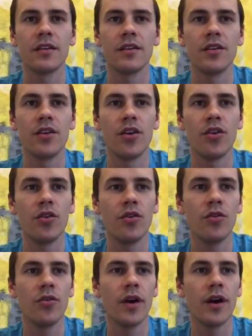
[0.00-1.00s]

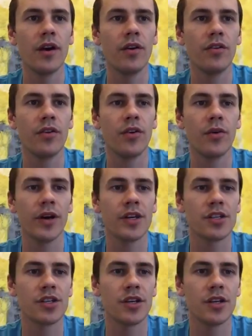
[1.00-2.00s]
No health
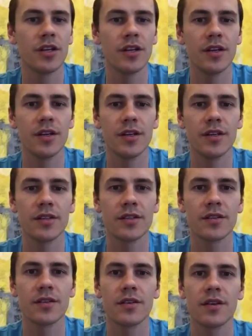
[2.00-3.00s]
question
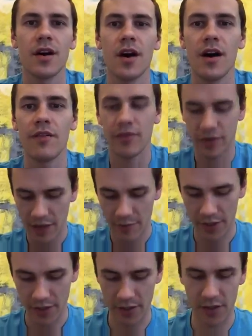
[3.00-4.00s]
is off
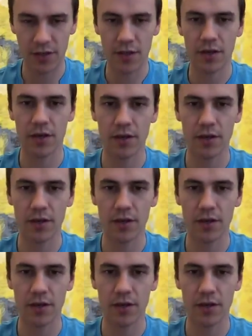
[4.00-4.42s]
limits.